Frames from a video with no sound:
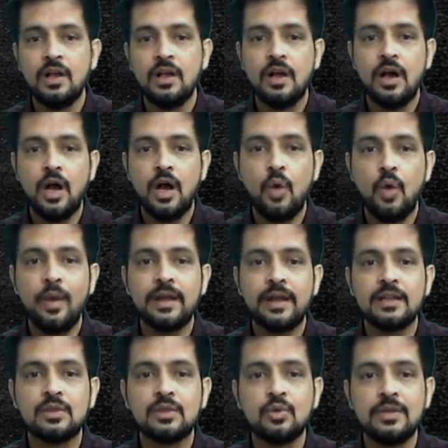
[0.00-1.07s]
How I
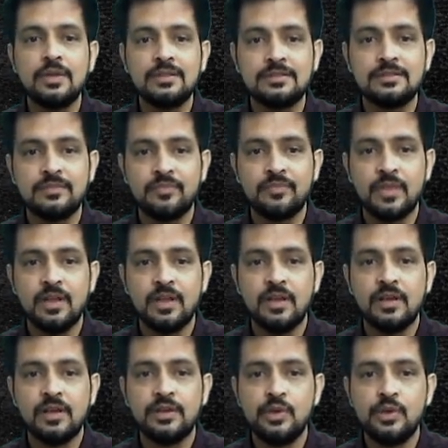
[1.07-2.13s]
can do this?
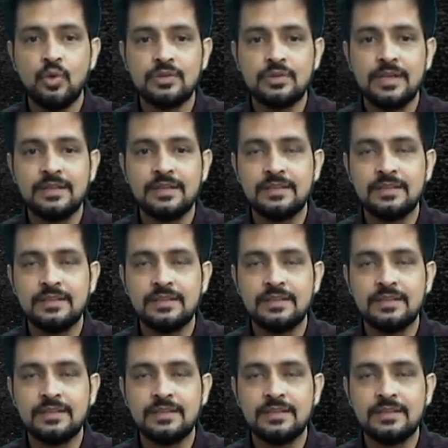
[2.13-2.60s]
Using